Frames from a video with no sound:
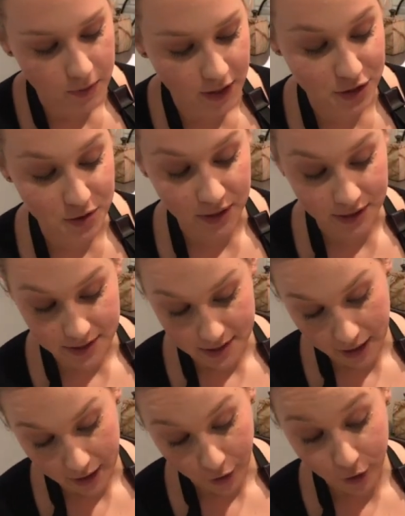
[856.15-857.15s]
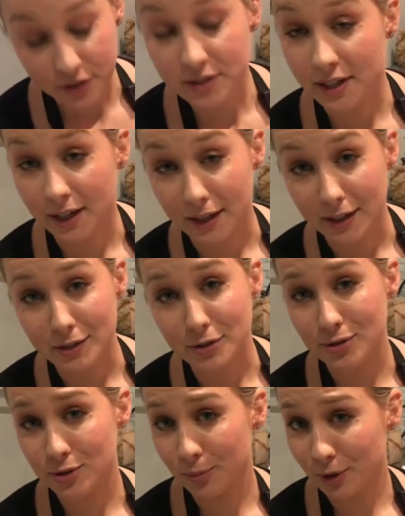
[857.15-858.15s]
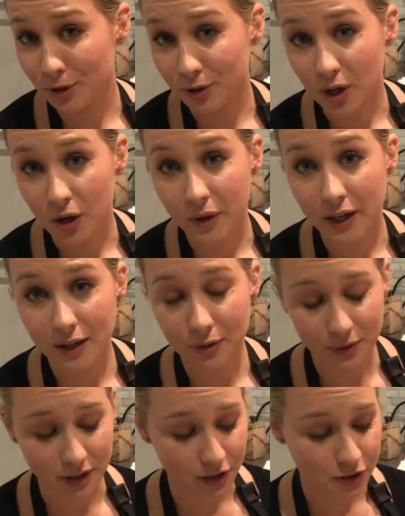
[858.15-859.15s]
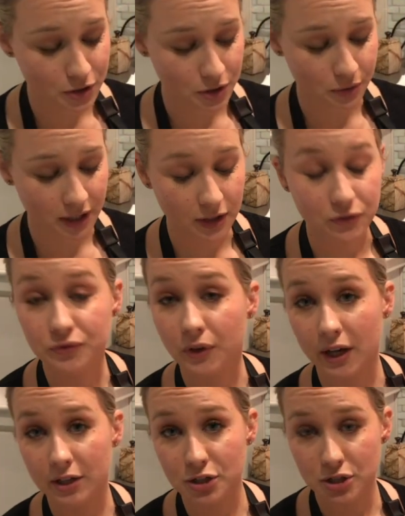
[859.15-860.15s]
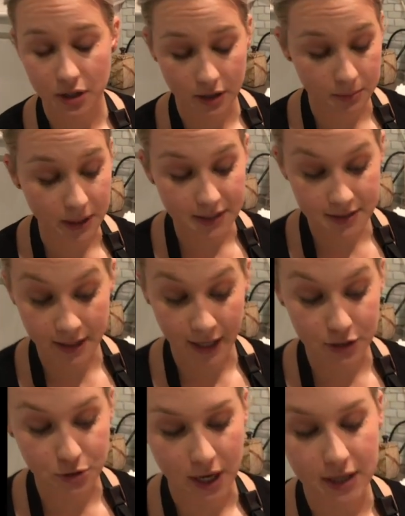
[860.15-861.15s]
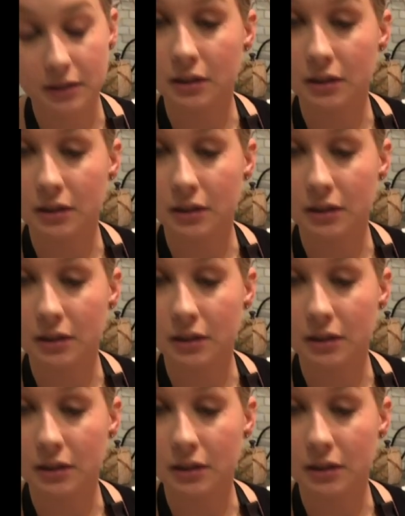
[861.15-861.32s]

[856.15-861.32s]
As you can see, her skin is super glowy, really dewy and fresh, and nice and hydrated.